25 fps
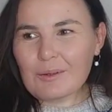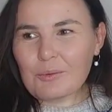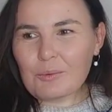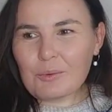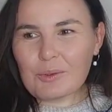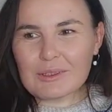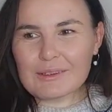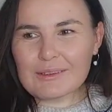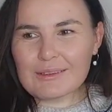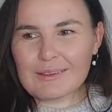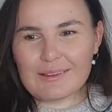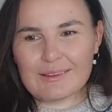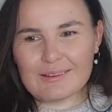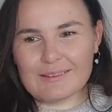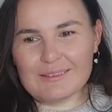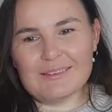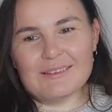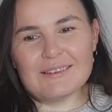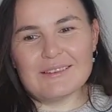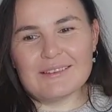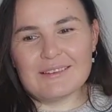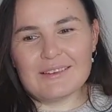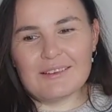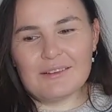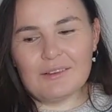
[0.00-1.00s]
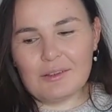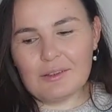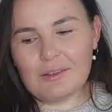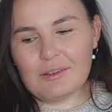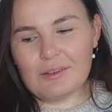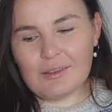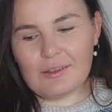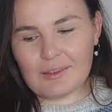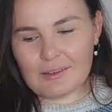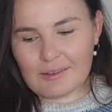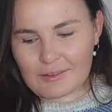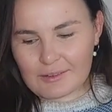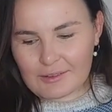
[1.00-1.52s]
What else?
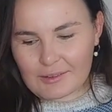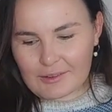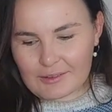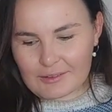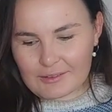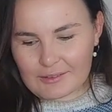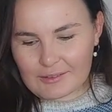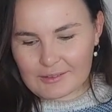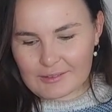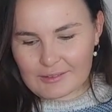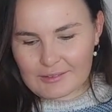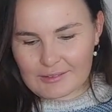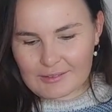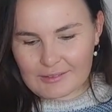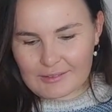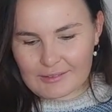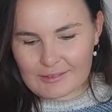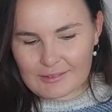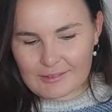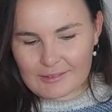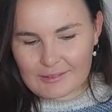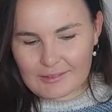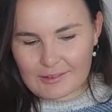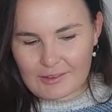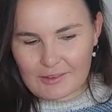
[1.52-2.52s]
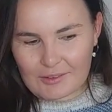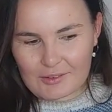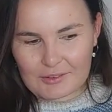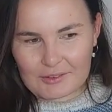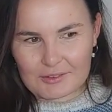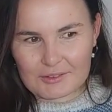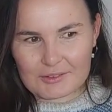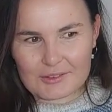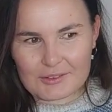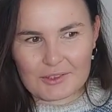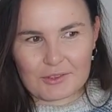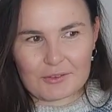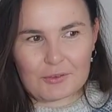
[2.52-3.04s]
I don't know. Yeah,
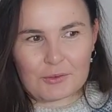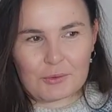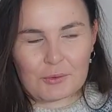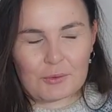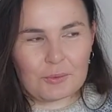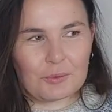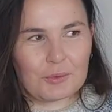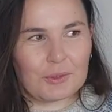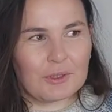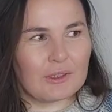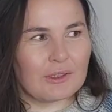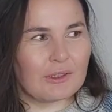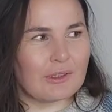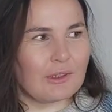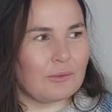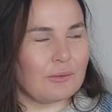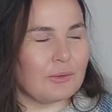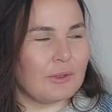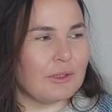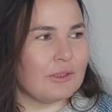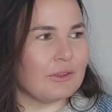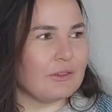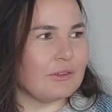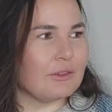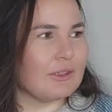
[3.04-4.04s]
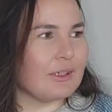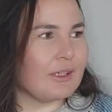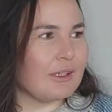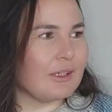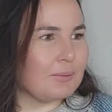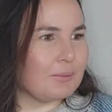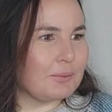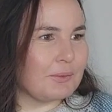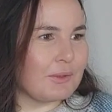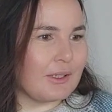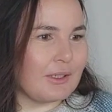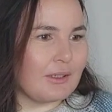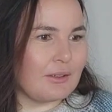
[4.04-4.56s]
so for work I went to
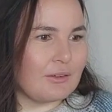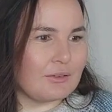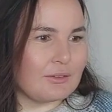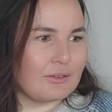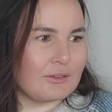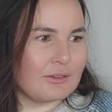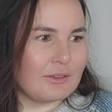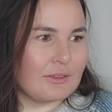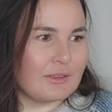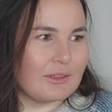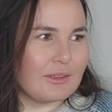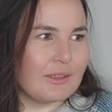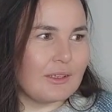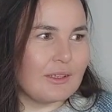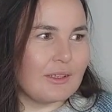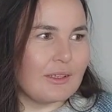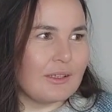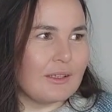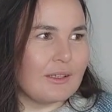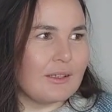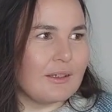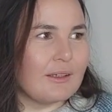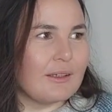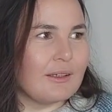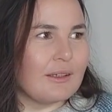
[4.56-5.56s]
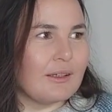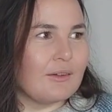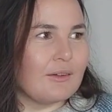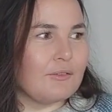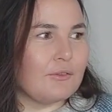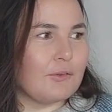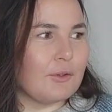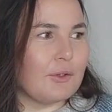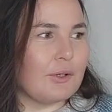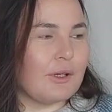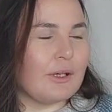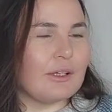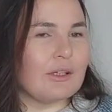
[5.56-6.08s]
Cape Town
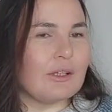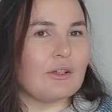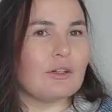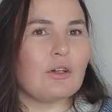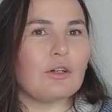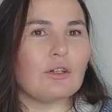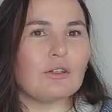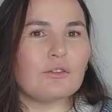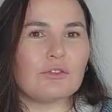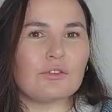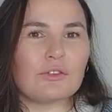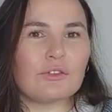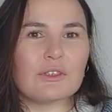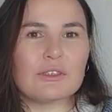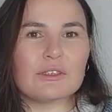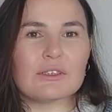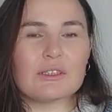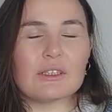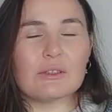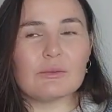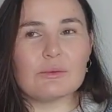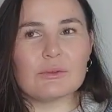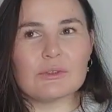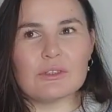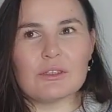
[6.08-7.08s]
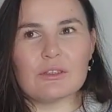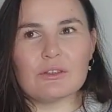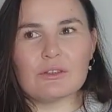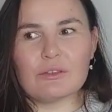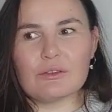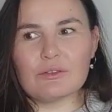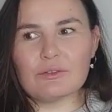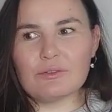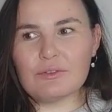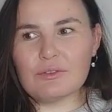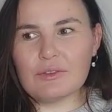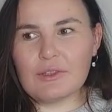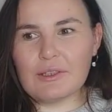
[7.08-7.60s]
for a conference. That was a lot
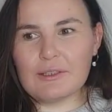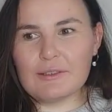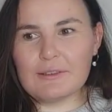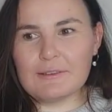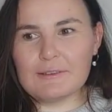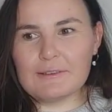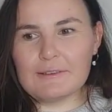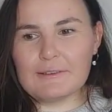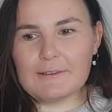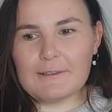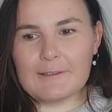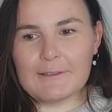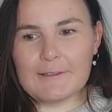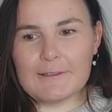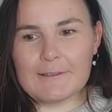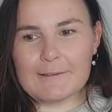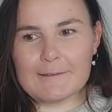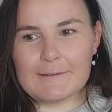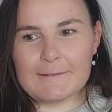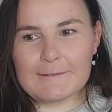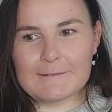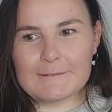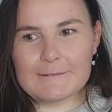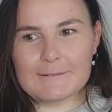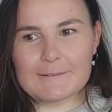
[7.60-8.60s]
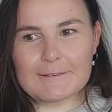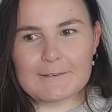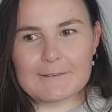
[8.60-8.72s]
of fun, and